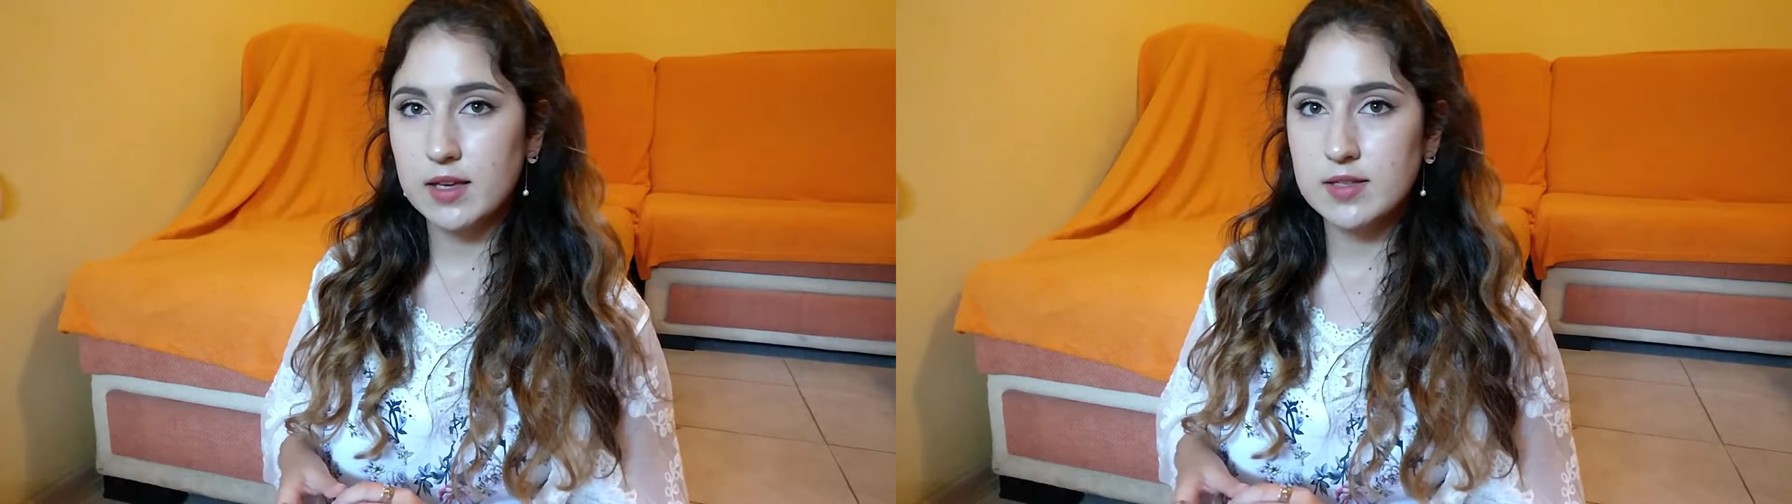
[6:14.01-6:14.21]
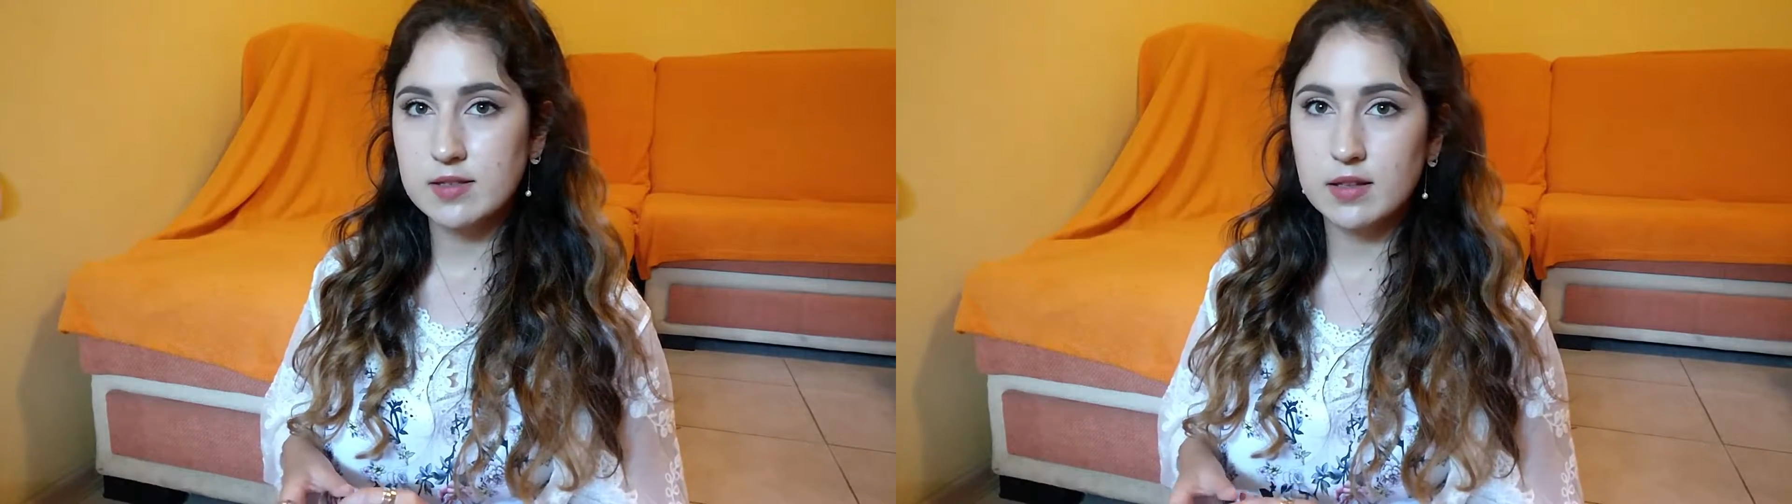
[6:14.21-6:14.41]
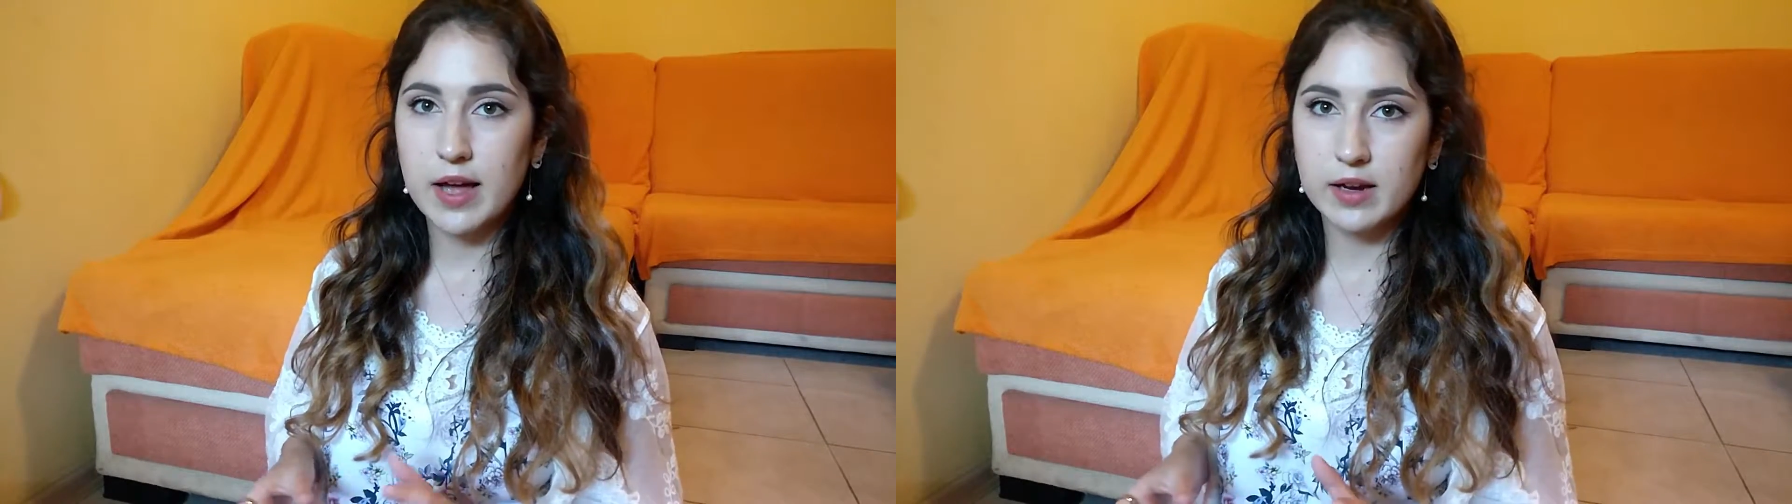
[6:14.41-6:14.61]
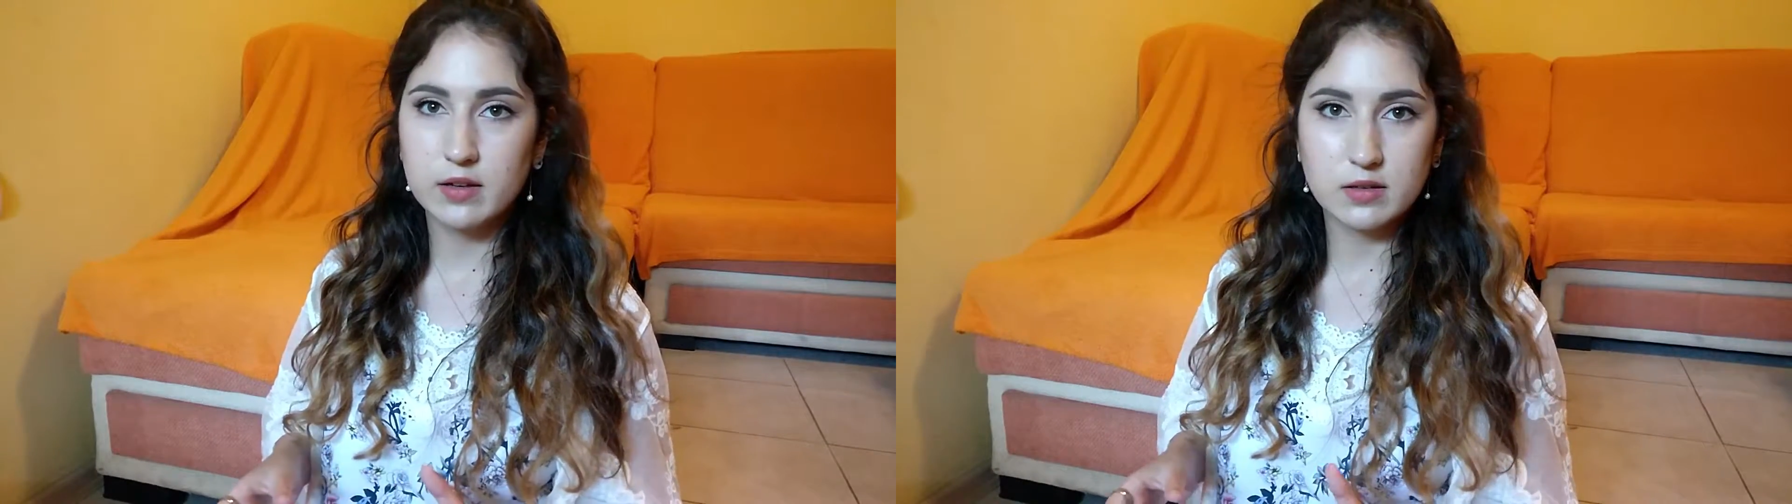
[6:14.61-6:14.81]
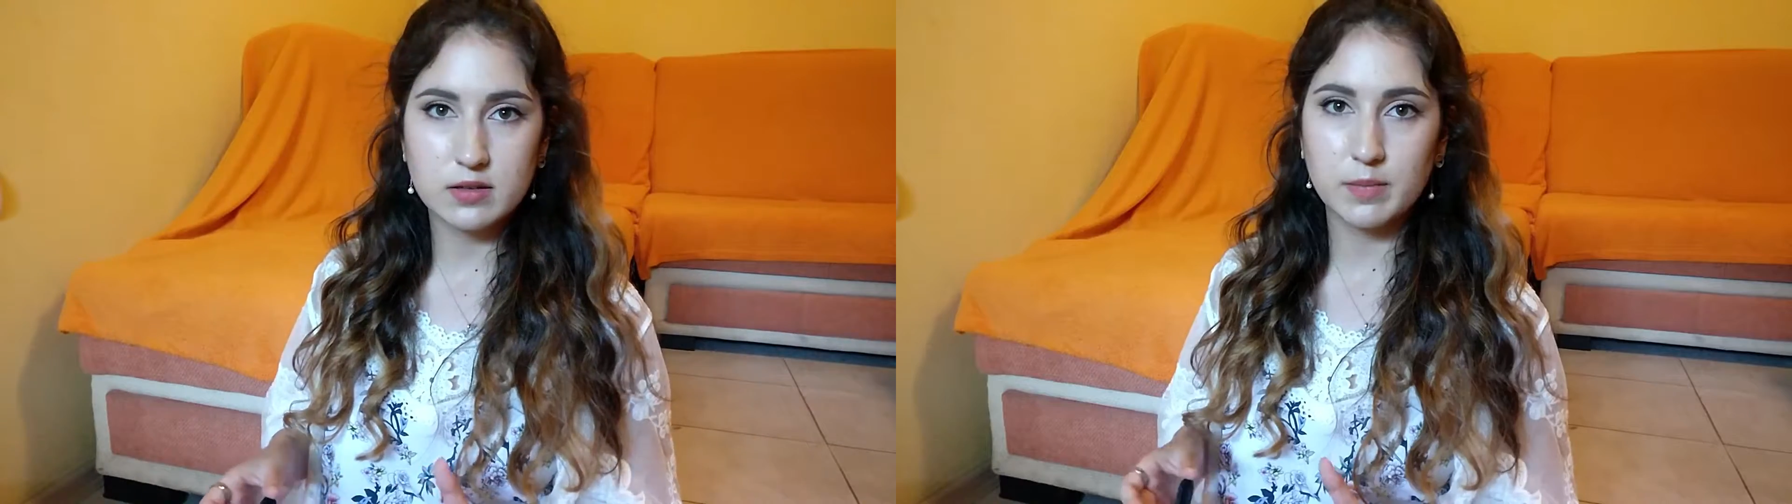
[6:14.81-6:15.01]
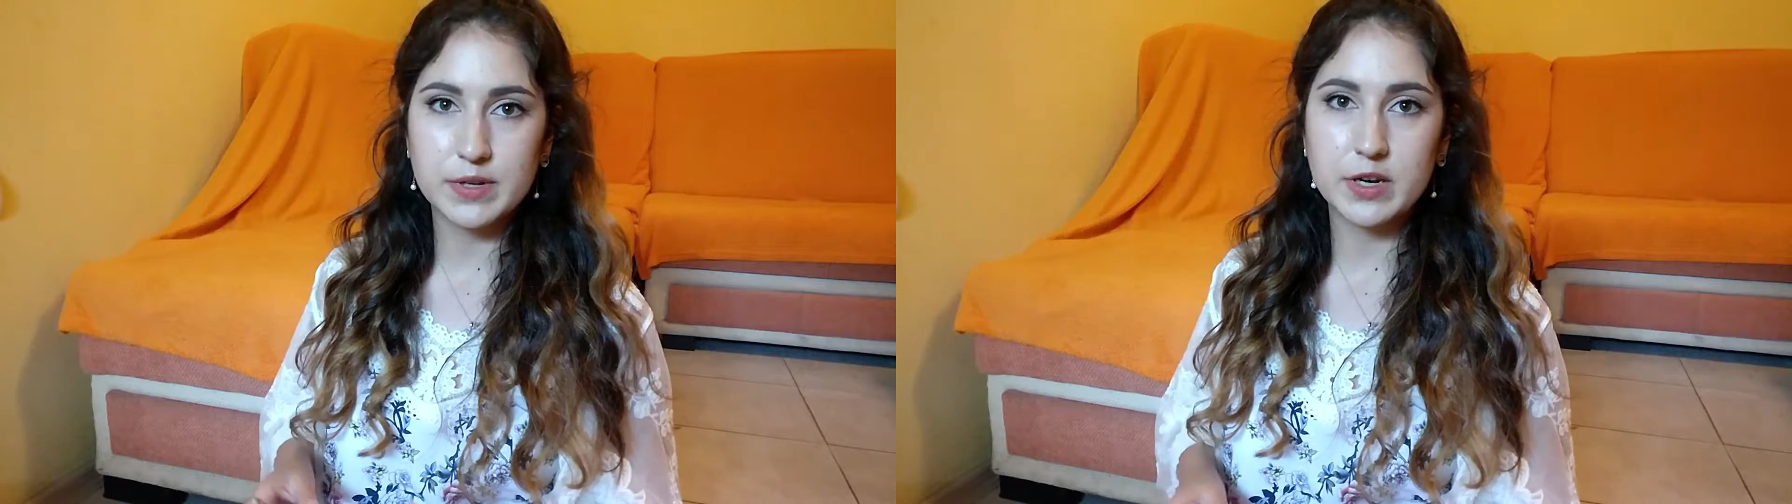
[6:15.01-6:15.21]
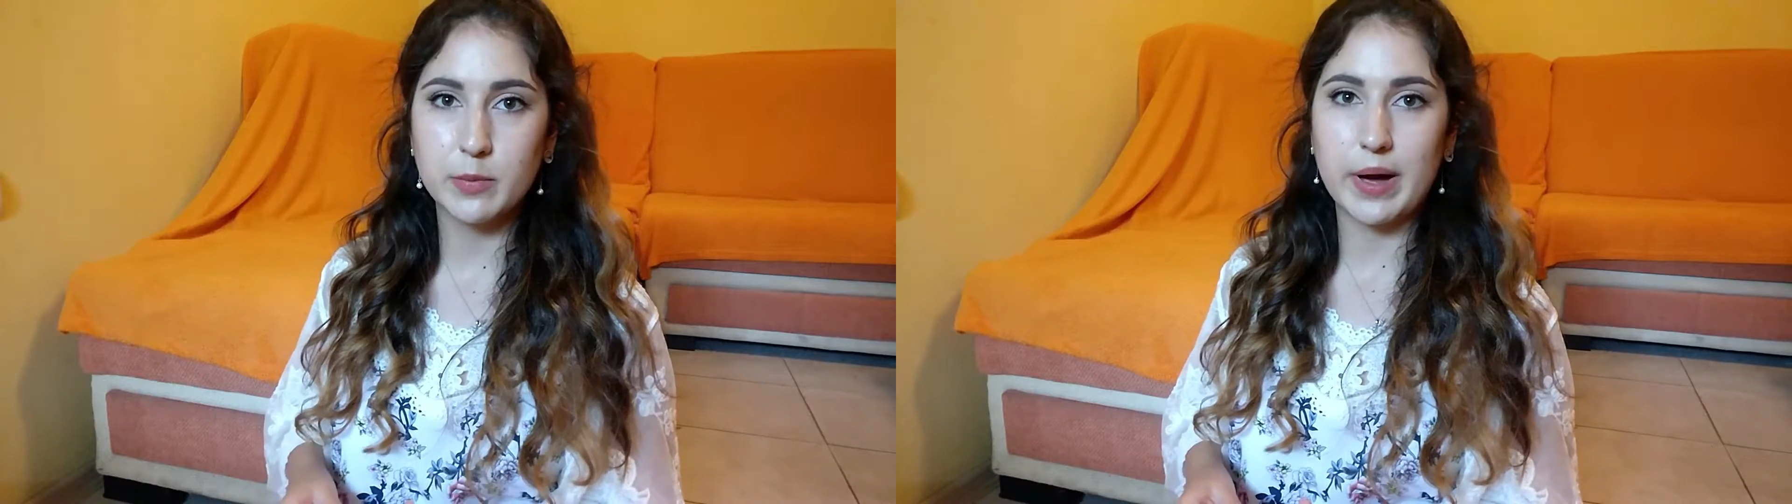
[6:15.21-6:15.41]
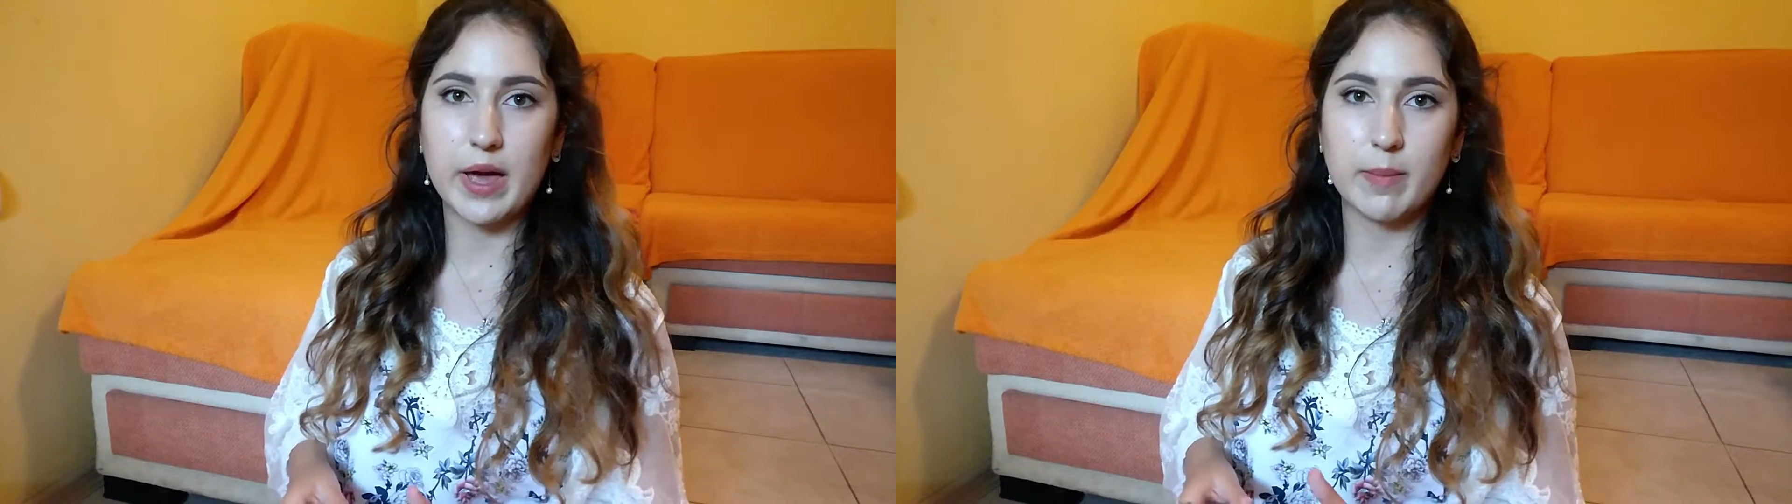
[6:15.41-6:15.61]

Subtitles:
still hadn't completed my